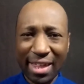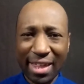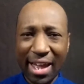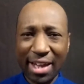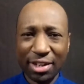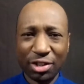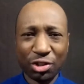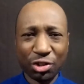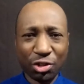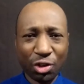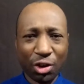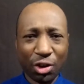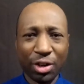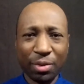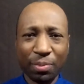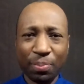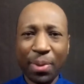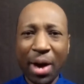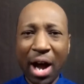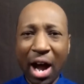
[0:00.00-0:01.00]
that
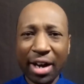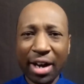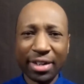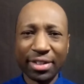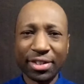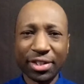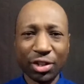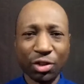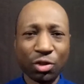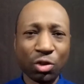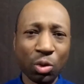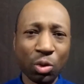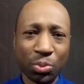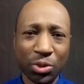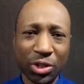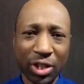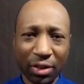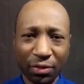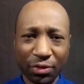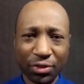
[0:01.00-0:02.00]
certain pockets and
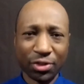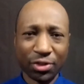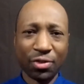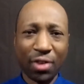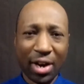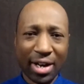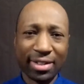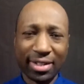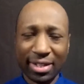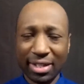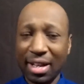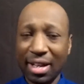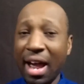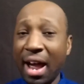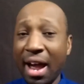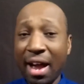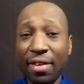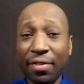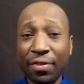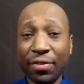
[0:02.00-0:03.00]
groups of Scranton
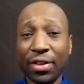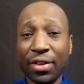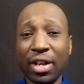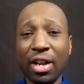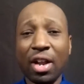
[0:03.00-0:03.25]
have.